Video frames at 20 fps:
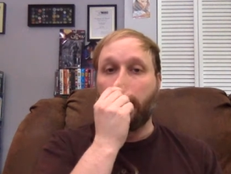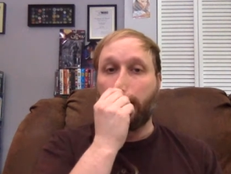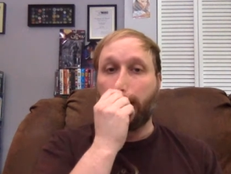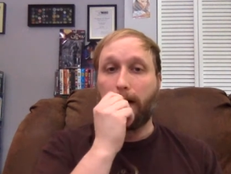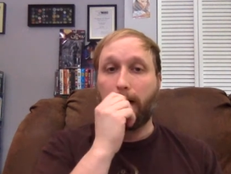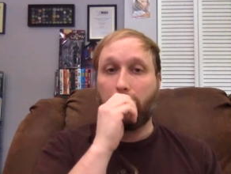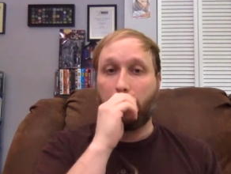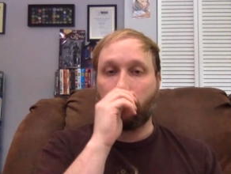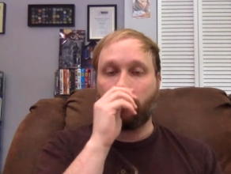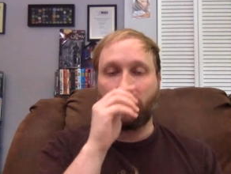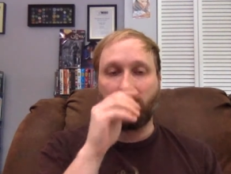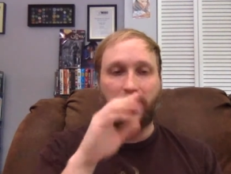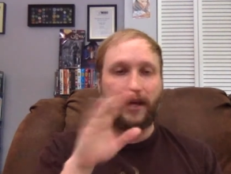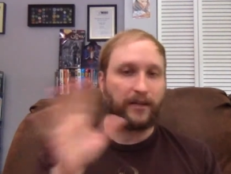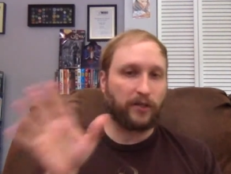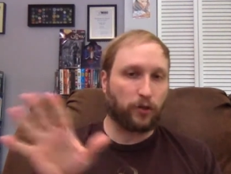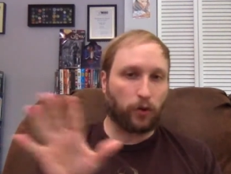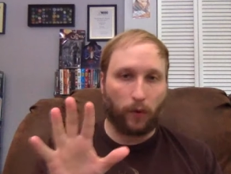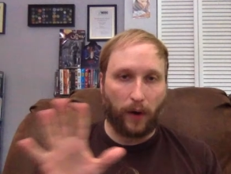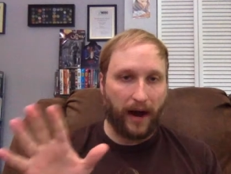um,
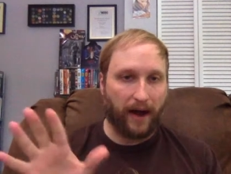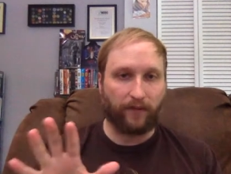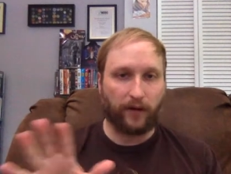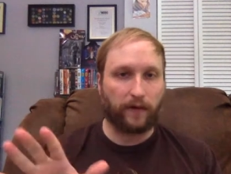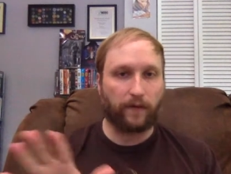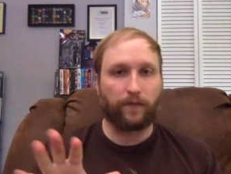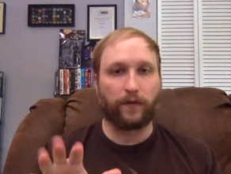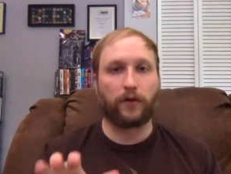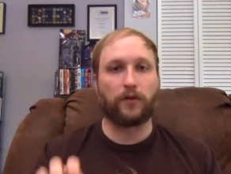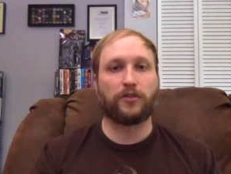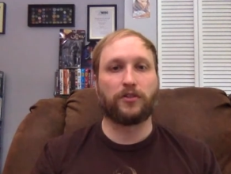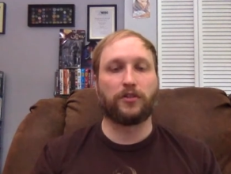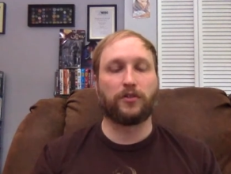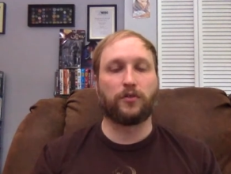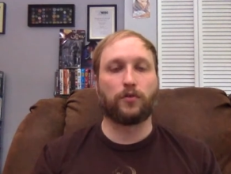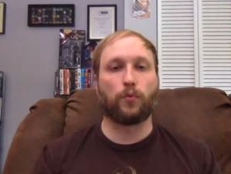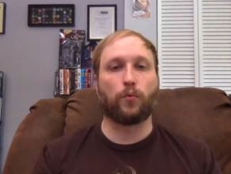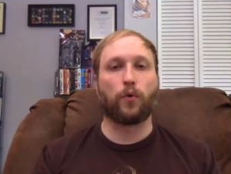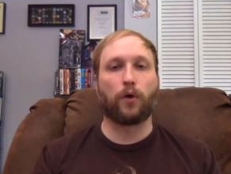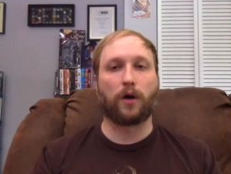less graphic
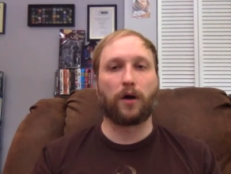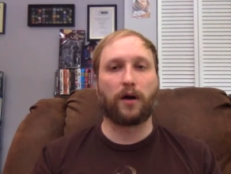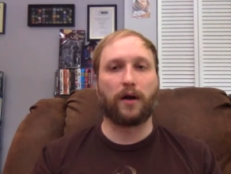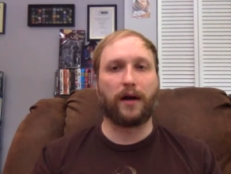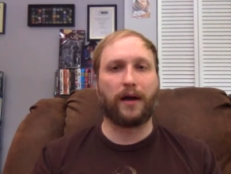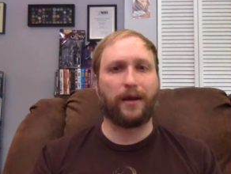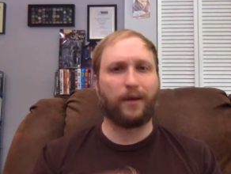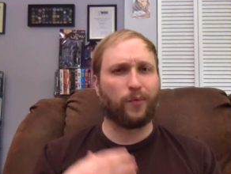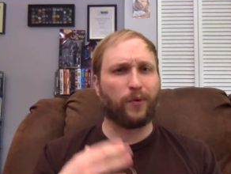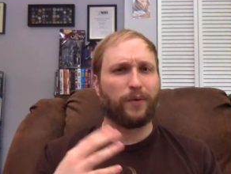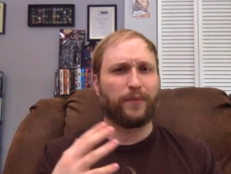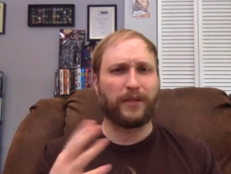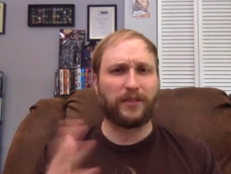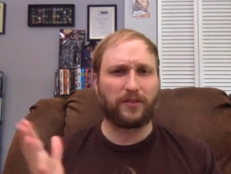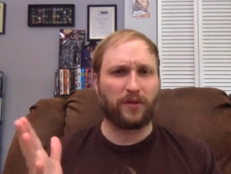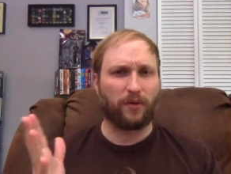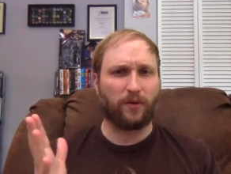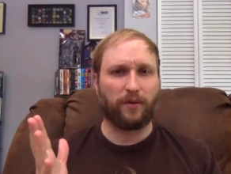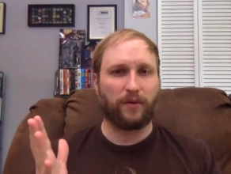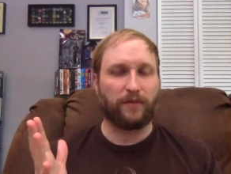versions were, and it would have been
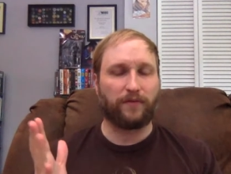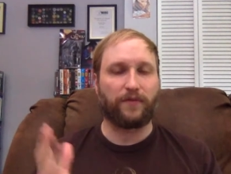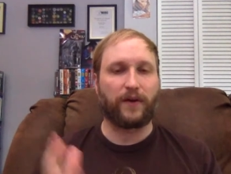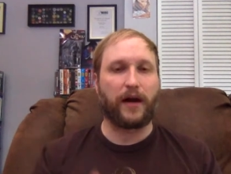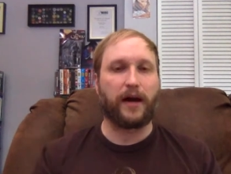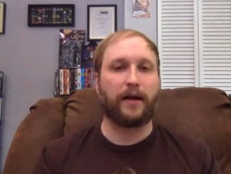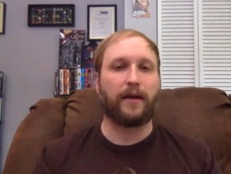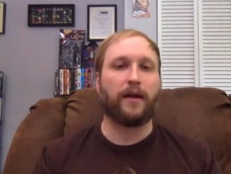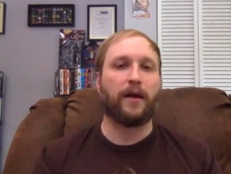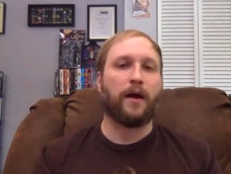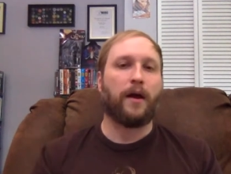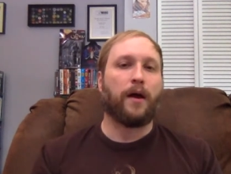totally fine.